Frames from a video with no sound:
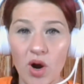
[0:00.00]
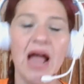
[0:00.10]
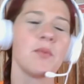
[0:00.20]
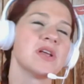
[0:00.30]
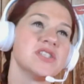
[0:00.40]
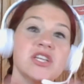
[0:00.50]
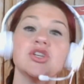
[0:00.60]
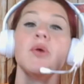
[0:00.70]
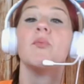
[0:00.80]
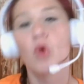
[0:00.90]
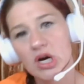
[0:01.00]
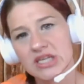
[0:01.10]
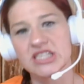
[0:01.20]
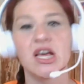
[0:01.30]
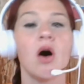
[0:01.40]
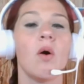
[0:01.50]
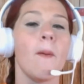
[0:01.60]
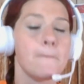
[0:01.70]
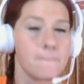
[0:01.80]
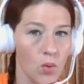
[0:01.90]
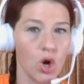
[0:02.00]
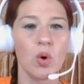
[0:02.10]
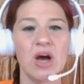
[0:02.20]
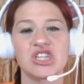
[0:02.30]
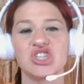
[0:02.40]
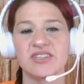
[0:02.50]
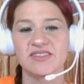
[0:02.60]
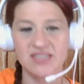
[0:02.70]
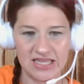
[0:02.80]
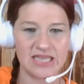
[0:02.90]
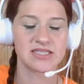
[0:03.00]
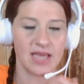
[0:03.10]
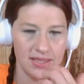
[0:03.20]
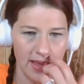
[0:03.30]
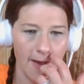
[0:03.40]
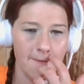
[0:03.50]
I went into more detail, more questions, things like that.